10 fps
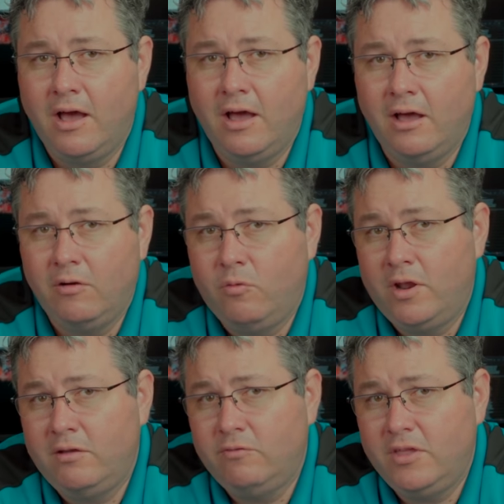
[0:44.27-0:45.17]

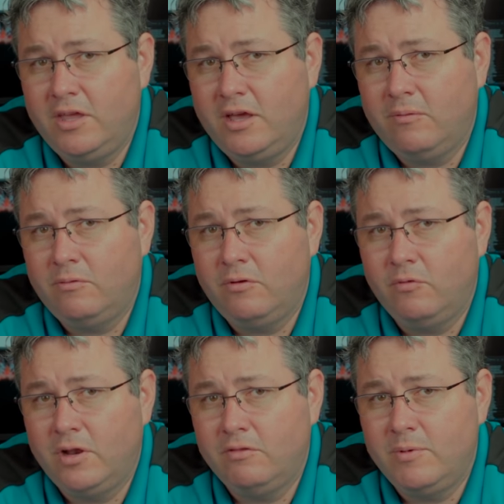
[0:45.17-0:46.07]
One of
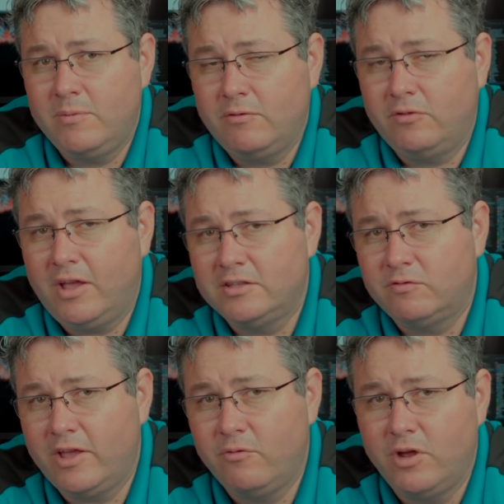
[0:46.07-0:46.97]
the people who flies
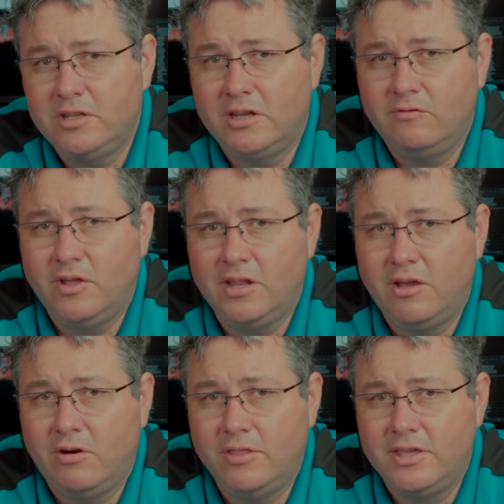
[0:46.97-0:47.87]
Flight One did a
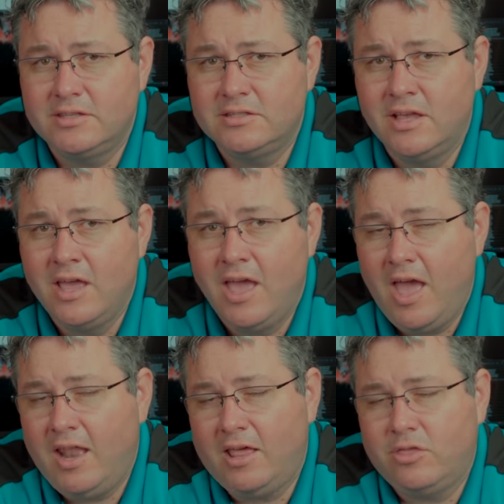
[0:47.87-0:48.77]
video on this,
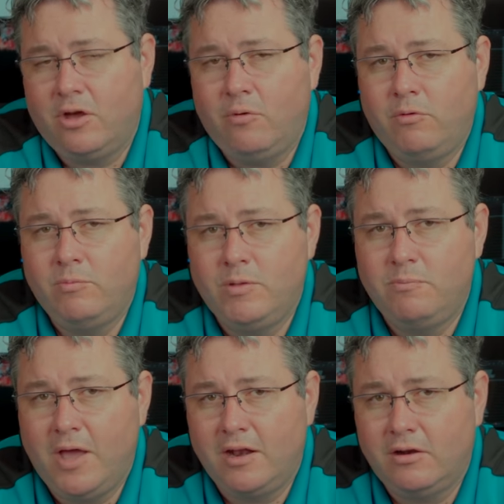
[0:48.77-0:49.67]
and I thought what would be
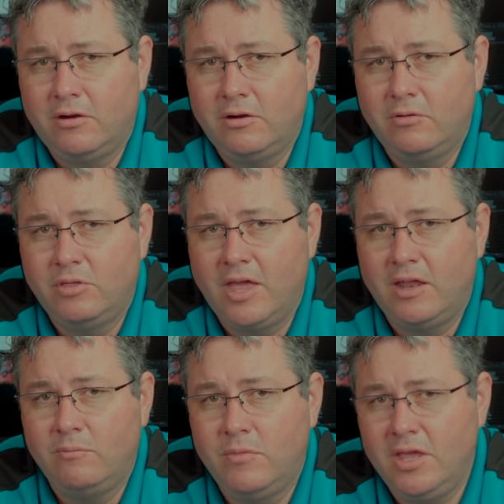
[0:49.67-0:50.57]
better
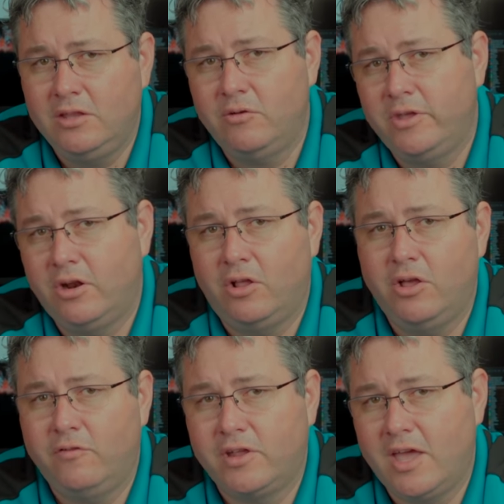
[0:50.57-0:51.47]
than me doing it all
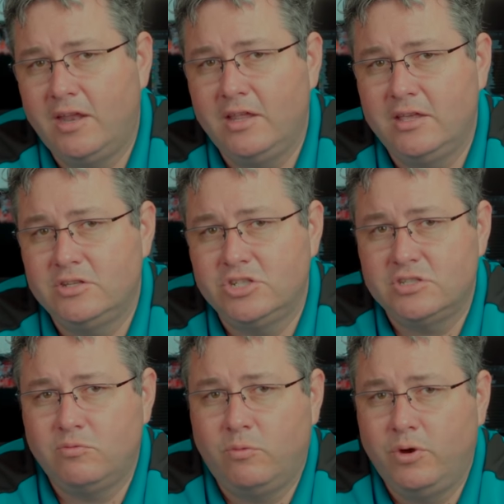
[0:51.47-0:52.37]
over again is
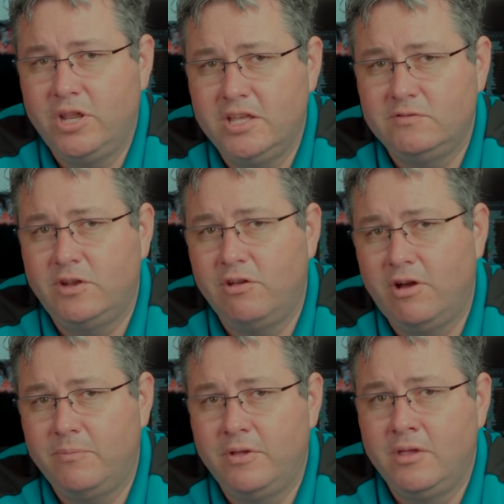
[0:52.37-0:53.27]
just we'll put his
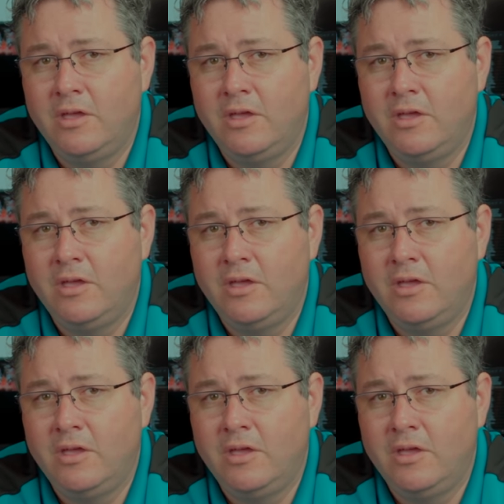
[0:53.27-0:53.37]
video up